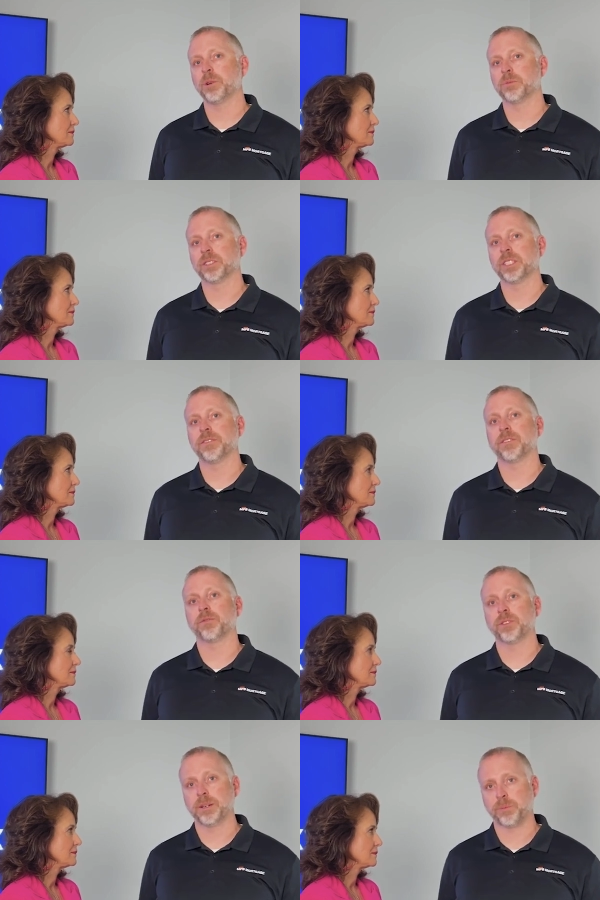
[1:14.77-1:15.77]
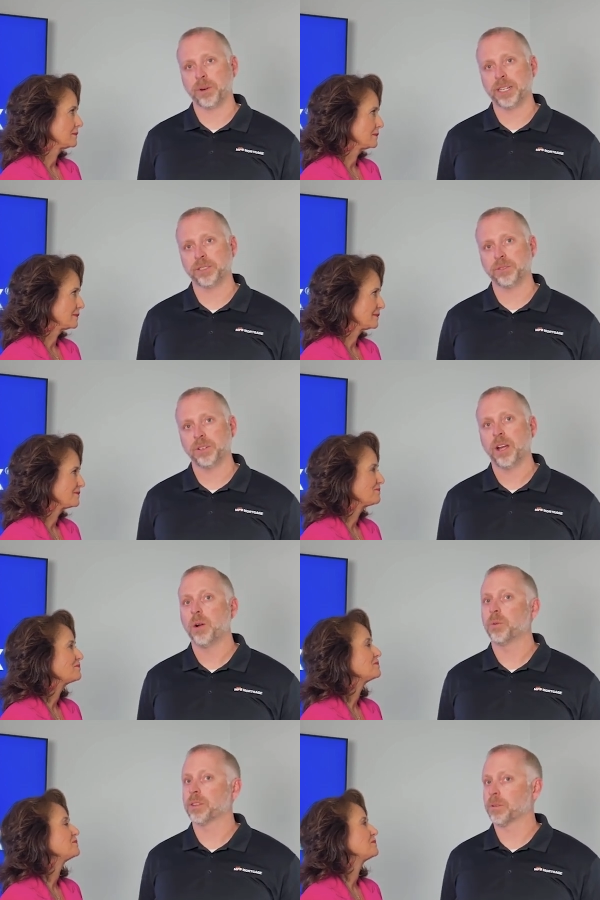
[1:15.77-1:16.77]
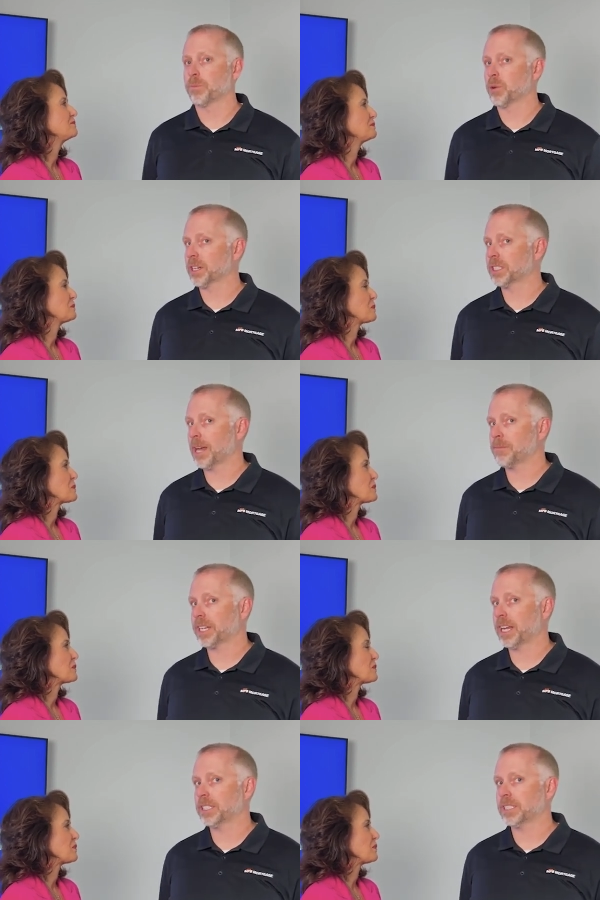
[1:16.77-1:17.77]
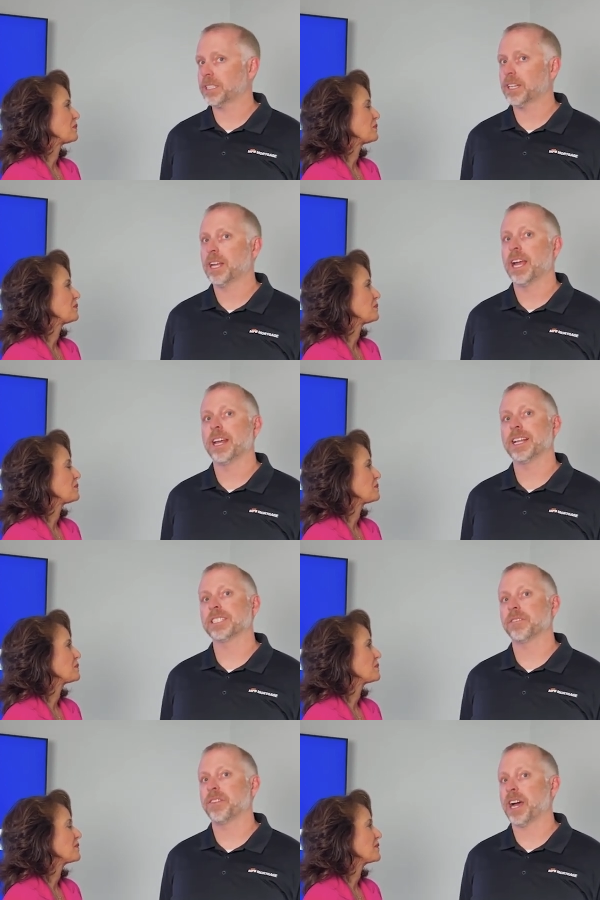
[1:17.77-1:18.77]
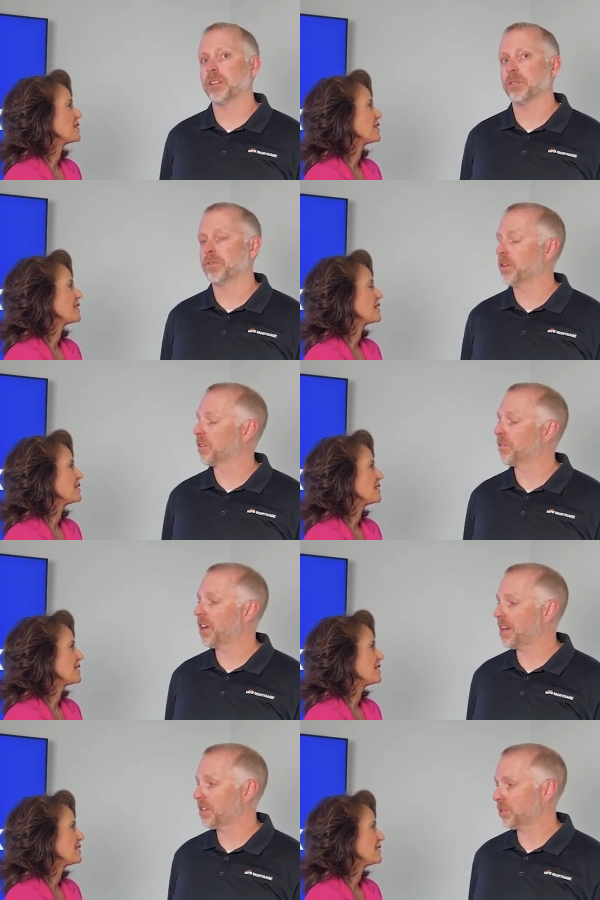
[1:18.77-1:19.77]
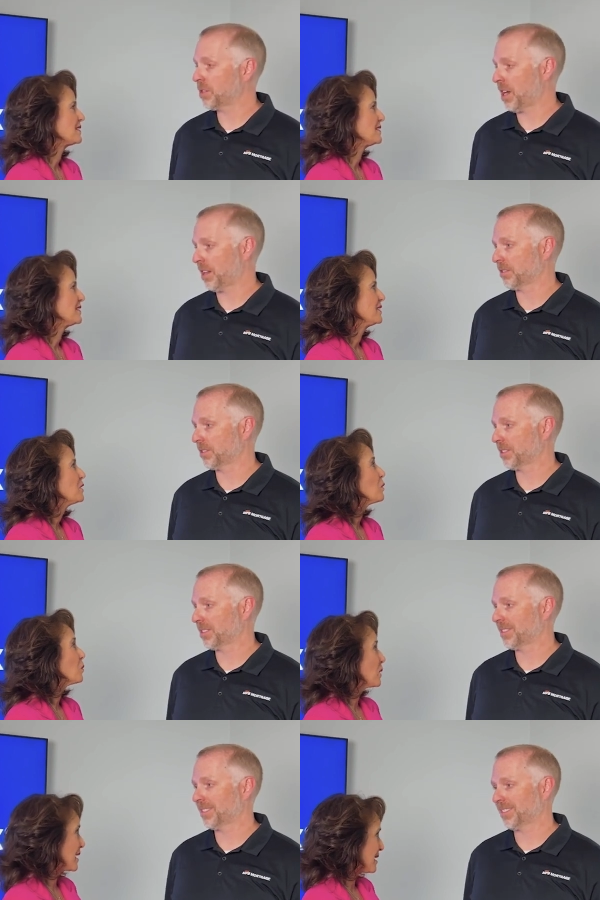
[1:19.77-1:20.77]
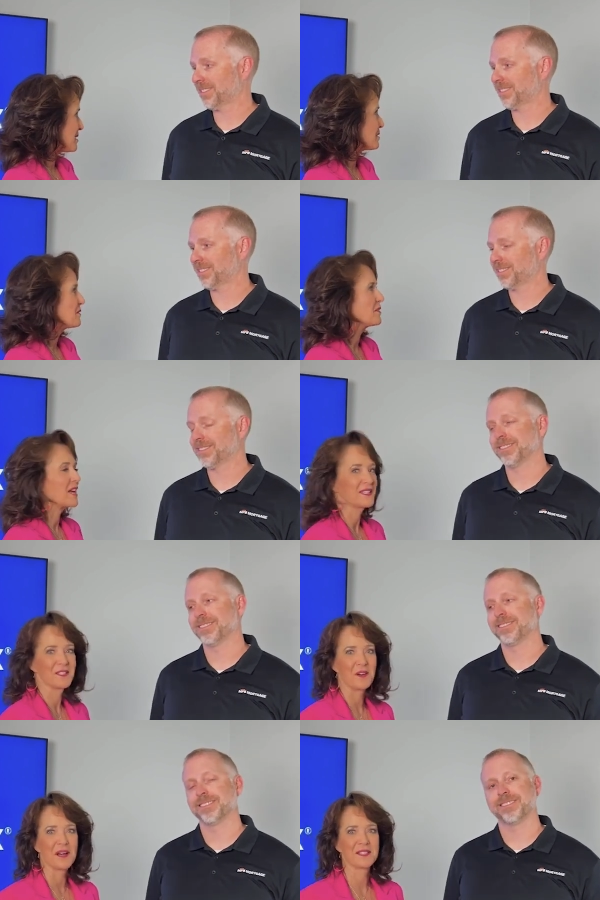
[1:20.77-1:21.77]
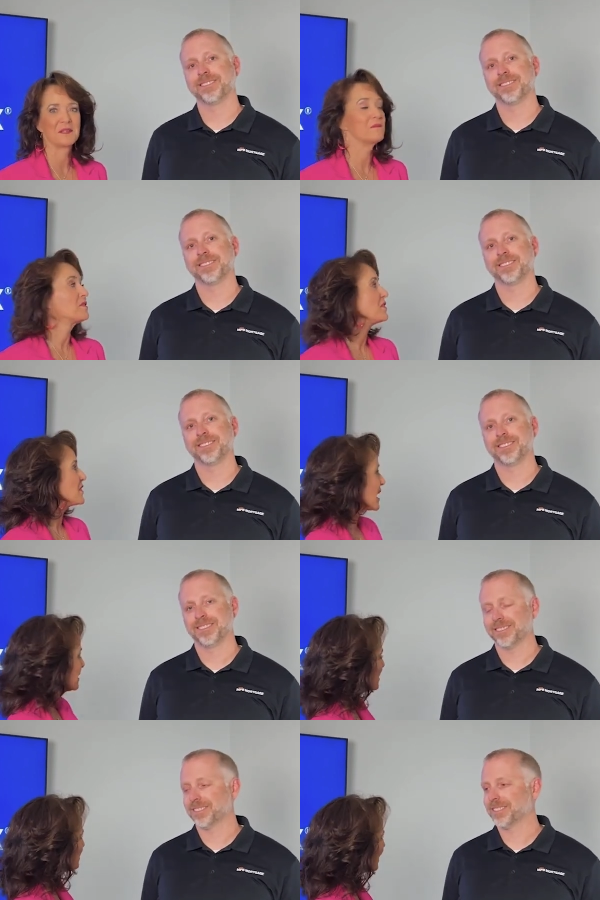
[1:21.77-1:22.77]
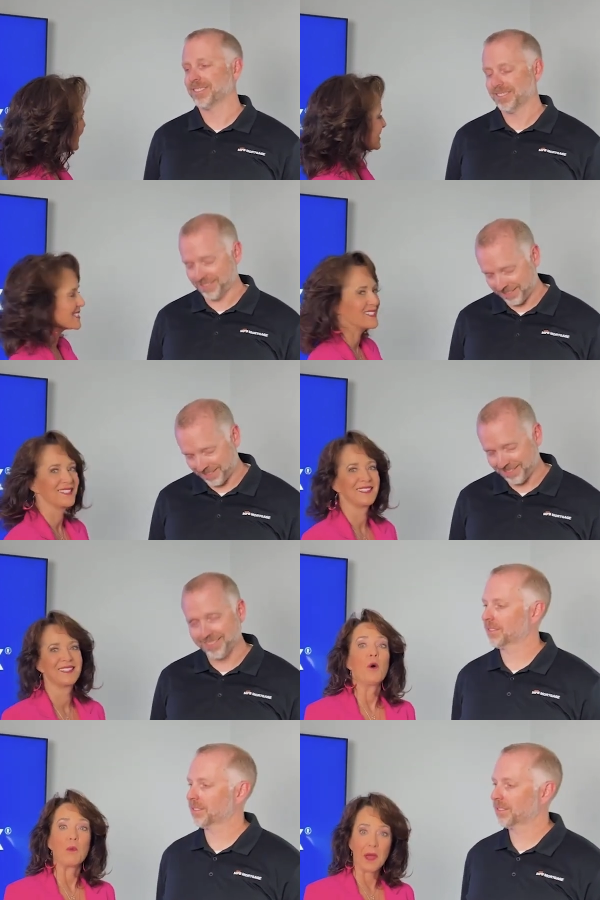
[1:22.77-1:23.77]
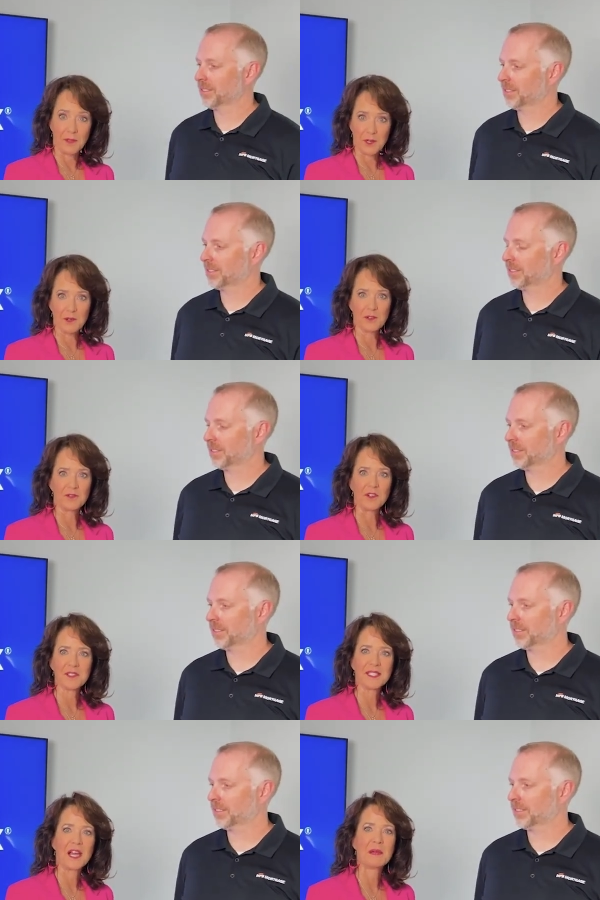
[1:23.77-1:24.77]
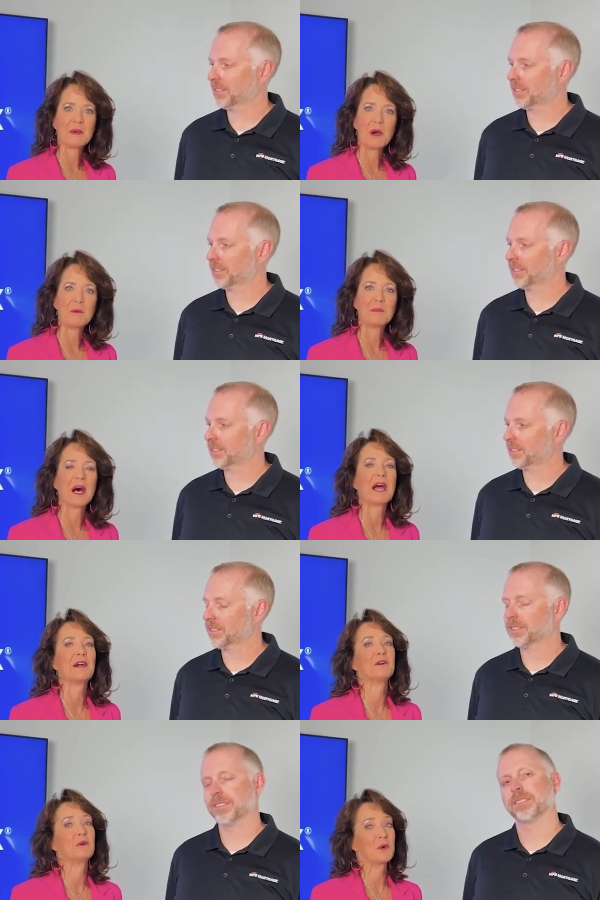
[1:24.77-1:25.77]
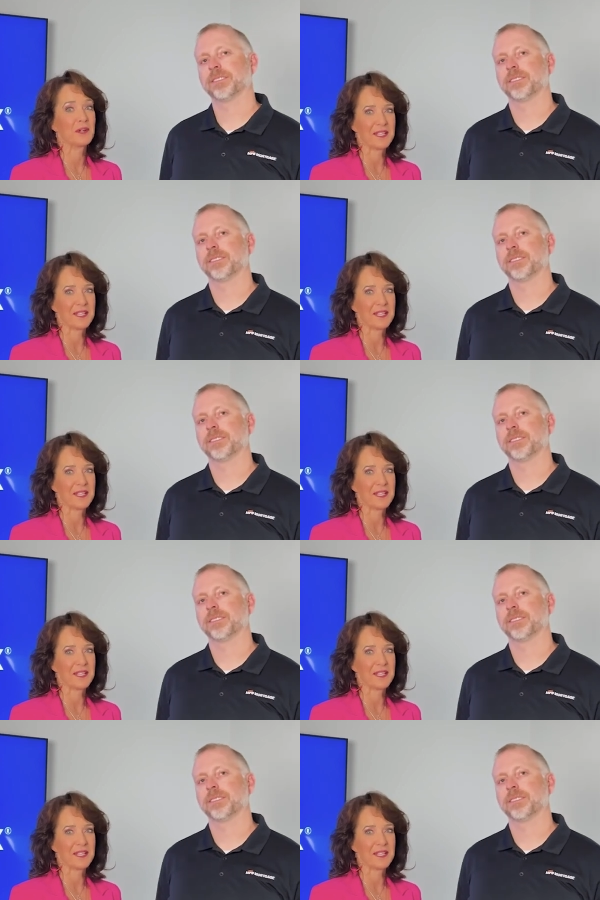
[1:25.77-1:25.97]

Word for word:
Speaker 1: will receive a free appraisal with their mortgage application, and that's a value of over $500.
Speaker 2: Wow, that's awesome. Thank you, Andy. Whether you're a first-time home buyer or an